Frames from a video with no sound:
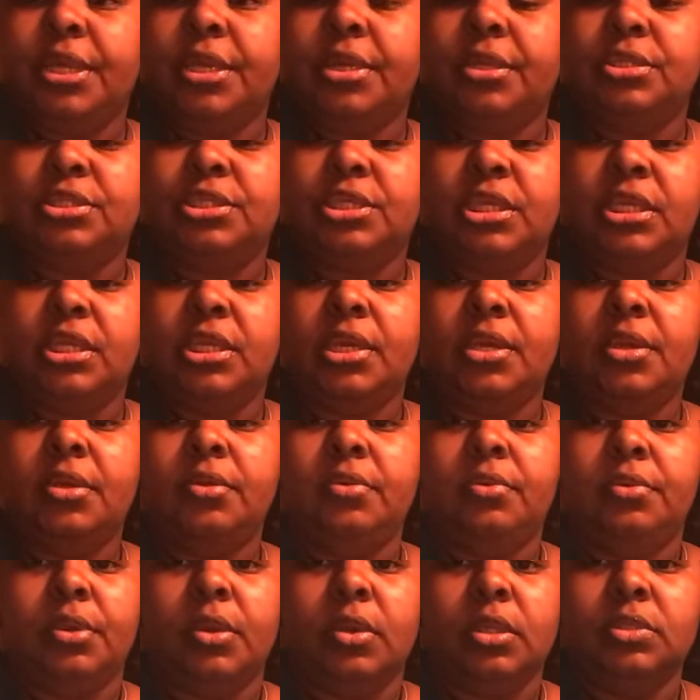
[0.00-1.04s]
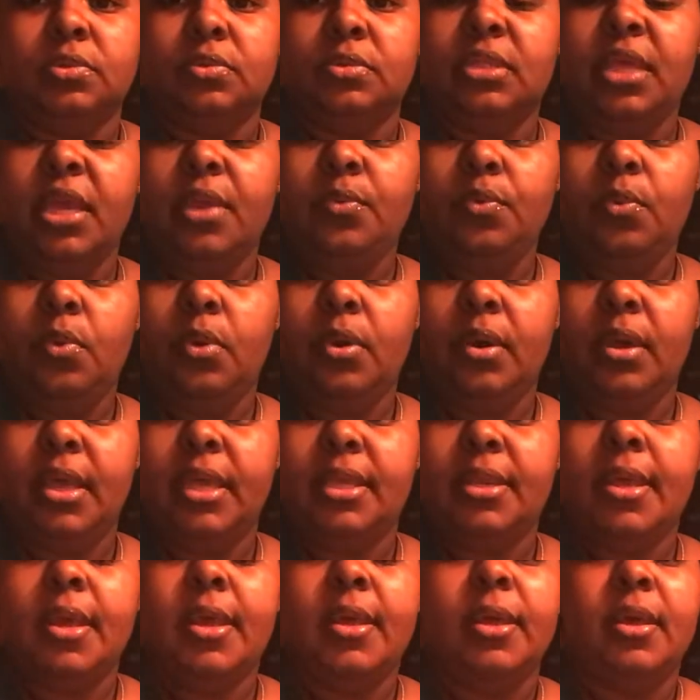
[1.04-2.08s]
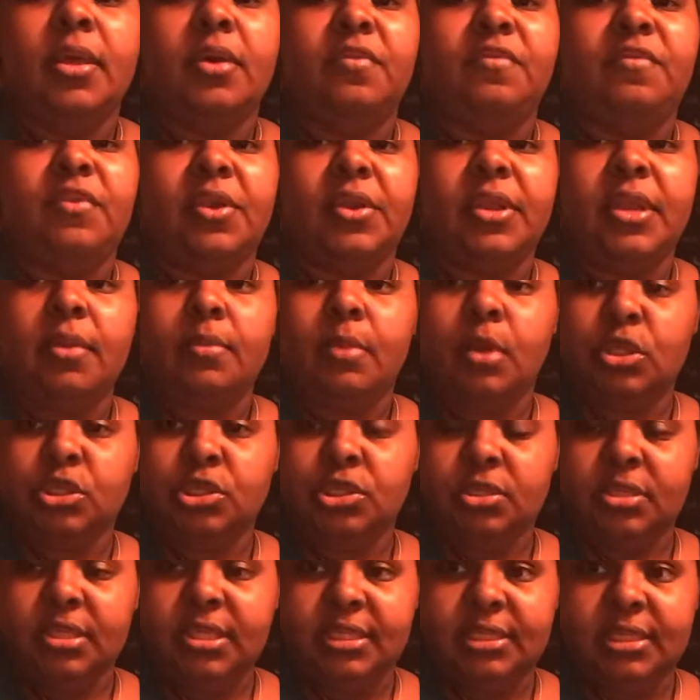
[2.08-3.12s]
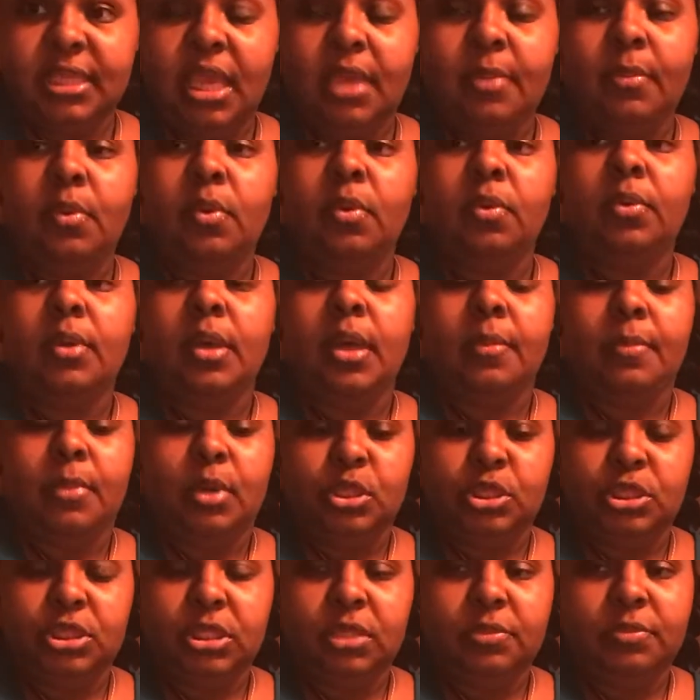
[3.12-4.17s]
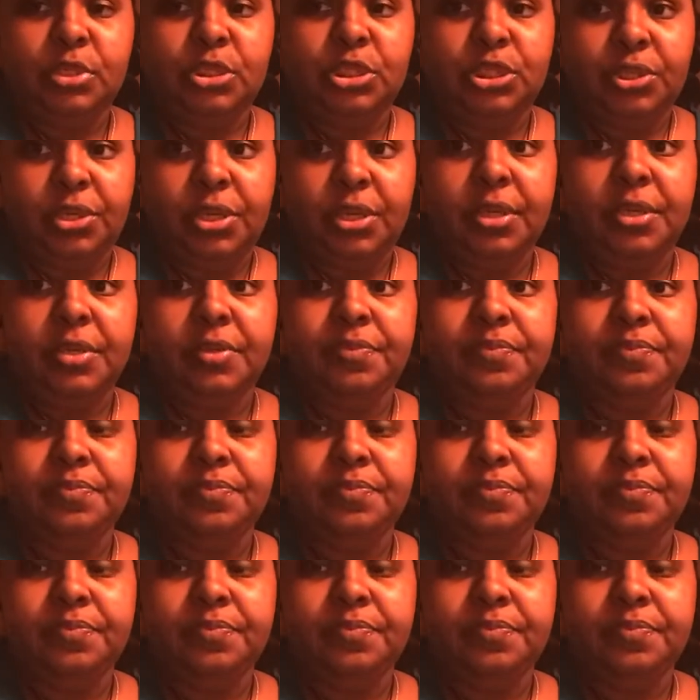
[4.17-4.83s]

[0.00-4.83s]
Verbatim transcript: energy, knows what they want, very emotionally stable, emotionally mature.